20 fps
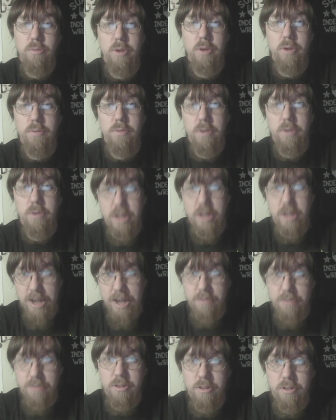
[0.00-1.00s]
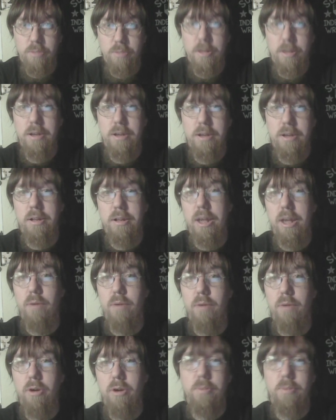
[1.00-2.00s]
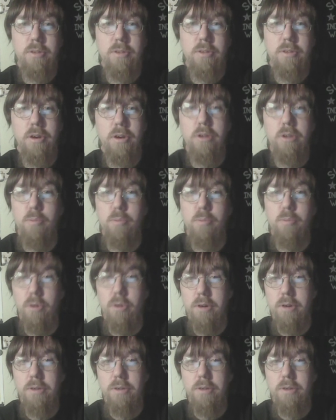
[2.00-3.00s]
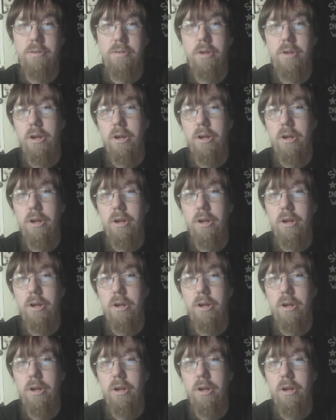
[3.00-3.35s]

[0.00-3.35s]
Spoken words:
with Vicky Haskins making a welcome return to Progress